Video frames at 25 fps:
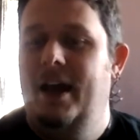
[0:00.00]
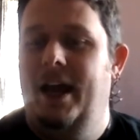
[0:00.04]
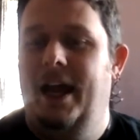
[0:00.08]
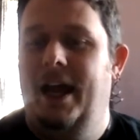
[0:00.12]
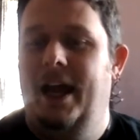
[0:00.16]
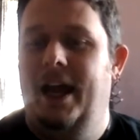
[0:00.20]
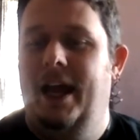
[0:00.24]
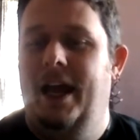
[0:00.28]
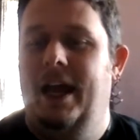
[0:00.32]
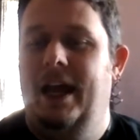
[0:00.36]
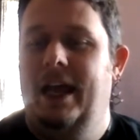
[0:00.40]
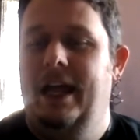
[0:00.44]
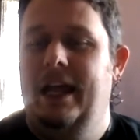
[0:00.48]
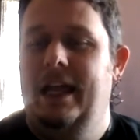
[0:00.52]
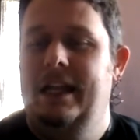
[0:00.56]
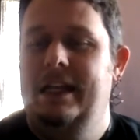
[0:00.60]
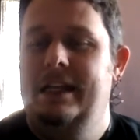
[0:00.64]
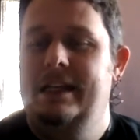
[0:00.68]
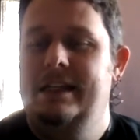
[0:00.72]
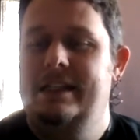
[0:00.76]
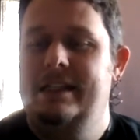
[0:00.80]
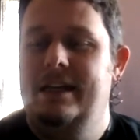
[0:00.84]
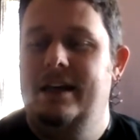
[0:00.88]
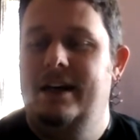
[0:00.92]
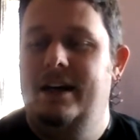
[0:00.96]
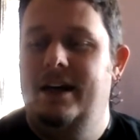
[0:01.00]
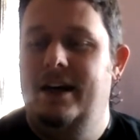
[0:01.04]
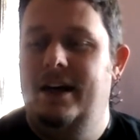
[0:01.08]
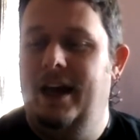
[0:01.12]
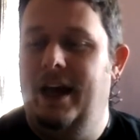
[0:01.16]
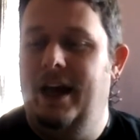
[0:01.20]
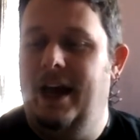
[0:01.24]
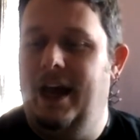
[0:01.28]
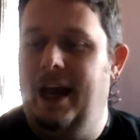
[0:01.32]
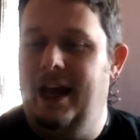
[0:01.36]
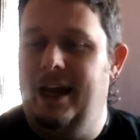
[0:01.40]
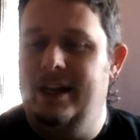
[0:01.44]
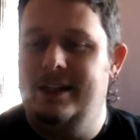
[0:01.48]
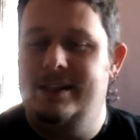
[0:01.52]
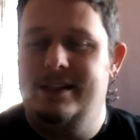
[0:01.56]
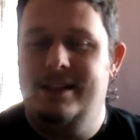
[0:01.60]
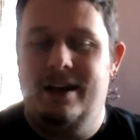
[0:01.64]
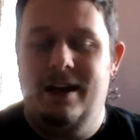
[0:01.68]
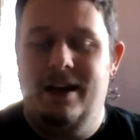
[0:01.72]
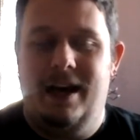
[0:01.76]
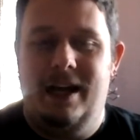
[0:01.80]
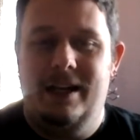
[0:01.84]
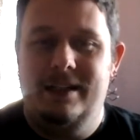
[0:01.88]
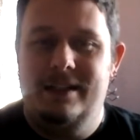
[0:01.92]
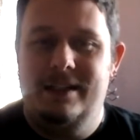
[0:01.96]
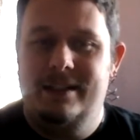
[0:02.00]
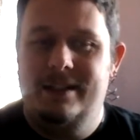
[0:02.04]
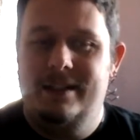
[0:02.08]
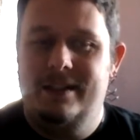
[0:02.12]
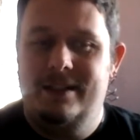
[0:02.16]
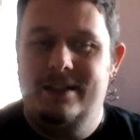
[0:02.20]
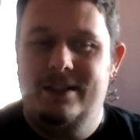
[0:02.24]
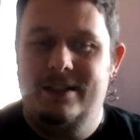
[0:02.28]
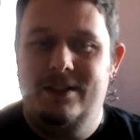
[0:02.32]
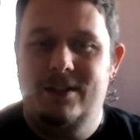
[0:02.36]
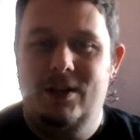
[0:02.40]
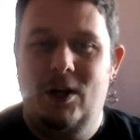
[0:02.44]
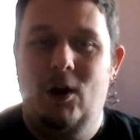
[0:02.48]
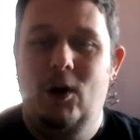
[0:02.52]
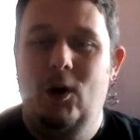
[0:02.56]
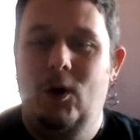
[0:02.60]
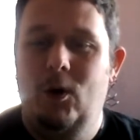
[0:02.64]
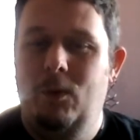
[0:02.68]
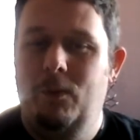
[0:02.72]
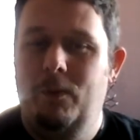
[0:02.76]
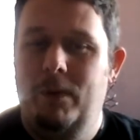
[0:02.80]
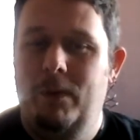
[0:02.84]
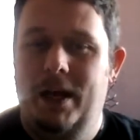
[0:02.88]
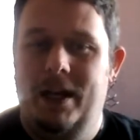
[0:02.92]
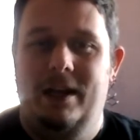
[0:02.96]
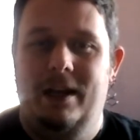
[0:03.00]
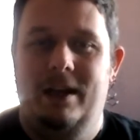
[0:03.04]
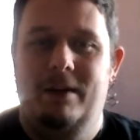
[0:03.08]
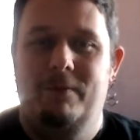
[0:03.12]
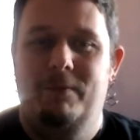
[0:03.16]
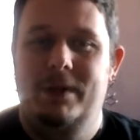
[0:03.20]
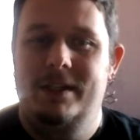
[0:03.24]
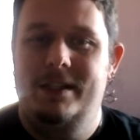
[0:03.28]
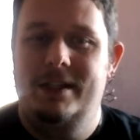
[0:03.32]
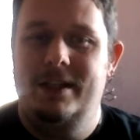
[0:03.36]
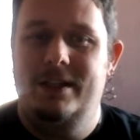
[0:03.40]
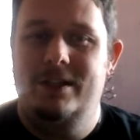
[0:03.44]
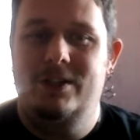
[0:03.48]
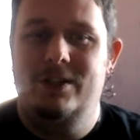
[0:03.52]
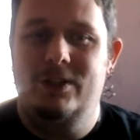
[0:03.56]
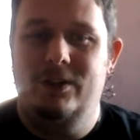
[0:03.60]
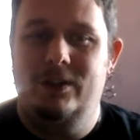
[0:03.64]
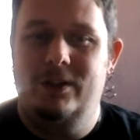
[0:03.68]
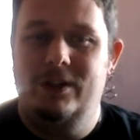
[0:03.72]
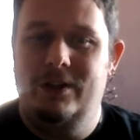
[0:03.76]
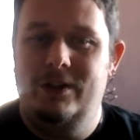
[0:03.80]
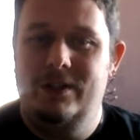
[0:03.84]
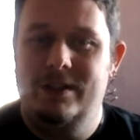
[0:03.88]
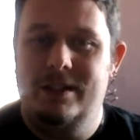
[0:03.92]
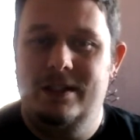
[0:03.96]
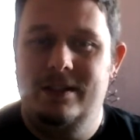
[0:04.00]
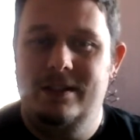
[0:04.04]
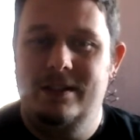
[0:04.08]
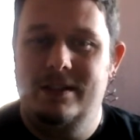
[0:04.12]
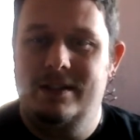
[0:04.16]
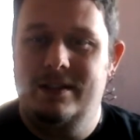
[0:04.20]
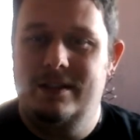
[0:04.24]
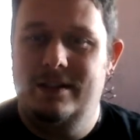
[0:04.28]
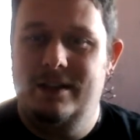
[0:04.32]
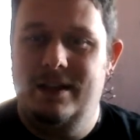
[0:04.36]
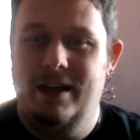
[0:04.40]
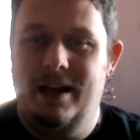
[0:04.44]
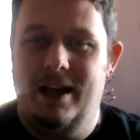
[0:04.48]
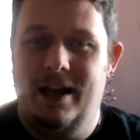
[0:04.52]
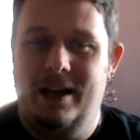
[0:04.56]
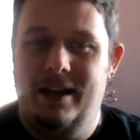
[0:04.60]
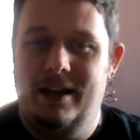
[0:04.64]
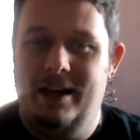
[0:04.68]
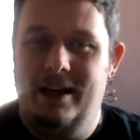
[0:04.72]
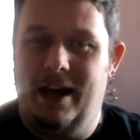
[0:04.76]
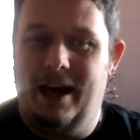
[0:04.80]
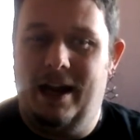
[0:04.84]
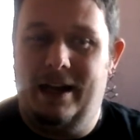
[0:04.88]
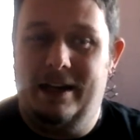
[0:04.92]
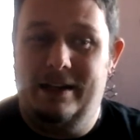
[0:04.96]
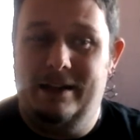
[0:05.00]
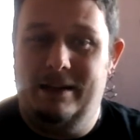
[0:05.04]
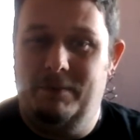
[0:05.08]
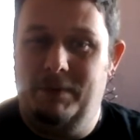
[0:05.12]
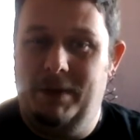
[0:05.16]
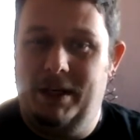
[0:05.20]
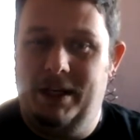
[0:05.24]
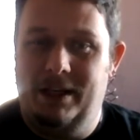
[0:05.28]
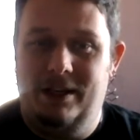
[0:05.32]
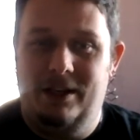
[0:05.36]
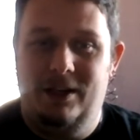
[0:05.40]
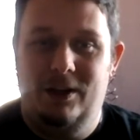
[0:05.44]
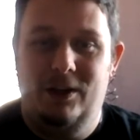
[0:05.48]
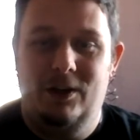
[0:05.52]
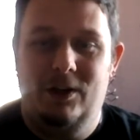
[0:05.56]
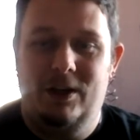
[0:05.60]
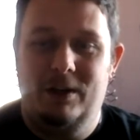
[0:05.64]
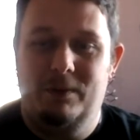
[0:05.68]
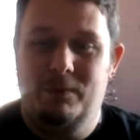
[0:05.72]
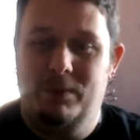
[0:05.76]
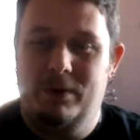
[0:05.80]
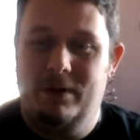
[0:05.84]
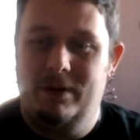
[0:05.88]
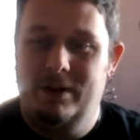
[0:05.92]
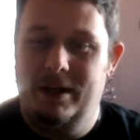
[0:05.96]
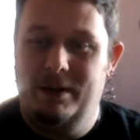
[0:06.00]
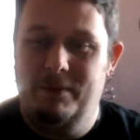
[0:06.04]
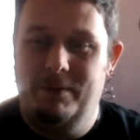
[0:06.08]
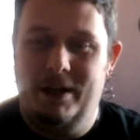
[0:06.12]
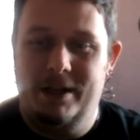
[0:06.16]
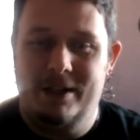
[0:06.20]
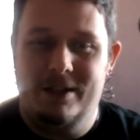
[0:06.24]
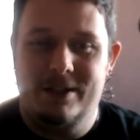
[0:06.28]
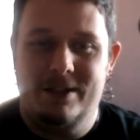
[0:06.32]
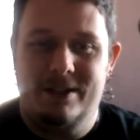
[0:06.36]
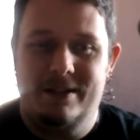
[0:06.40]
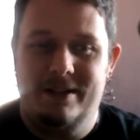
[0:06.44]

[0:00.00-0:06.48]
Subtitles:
and it's got so many potential uses that I mean, you could pretty much